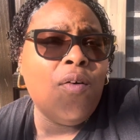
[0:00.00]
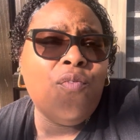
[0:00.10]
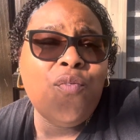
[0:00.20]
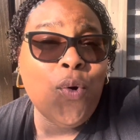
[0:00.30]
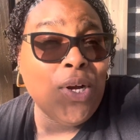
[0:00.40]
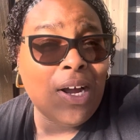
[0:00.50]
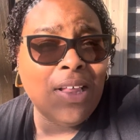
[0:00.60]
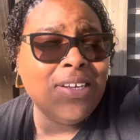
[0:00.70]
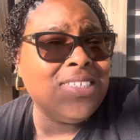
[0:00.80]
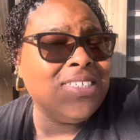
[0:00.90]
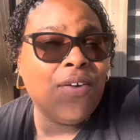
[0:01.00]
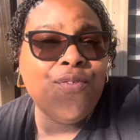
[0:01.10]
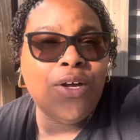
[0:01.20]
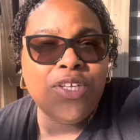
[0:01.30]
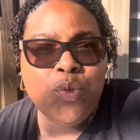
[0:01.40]
four dollars and i
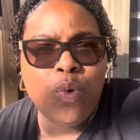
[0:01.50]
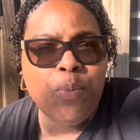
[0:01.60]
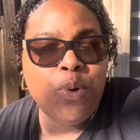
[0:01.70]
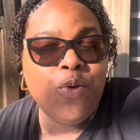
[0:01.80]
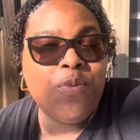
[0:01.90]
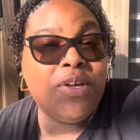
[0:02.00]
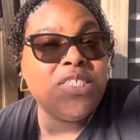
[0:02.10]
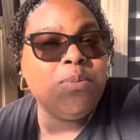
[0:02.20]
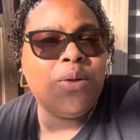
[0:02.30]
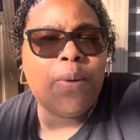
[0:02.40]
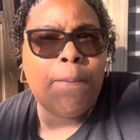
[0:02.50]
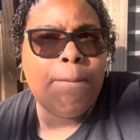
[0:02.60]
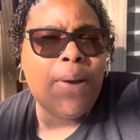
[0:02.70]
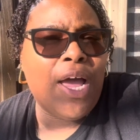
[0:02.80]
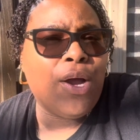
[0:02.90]
found this one perfume it smelled a
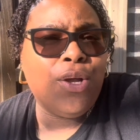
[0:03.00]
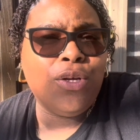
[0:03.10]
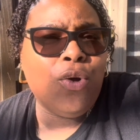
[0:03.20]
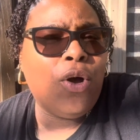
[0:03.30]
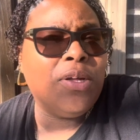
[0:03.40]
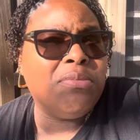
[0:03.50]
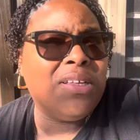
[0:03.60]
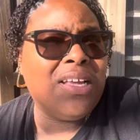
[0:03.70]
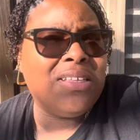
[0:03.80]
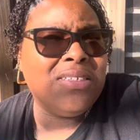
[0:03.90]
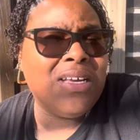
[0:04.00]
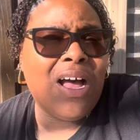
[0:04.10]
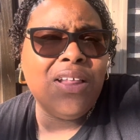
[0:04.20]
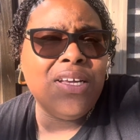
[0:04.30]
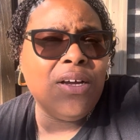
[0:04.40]
mad good it's called
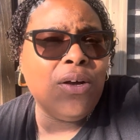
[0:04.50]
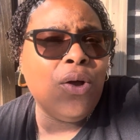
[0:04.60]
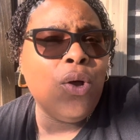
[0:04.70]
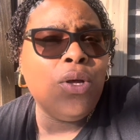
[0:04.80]
natalia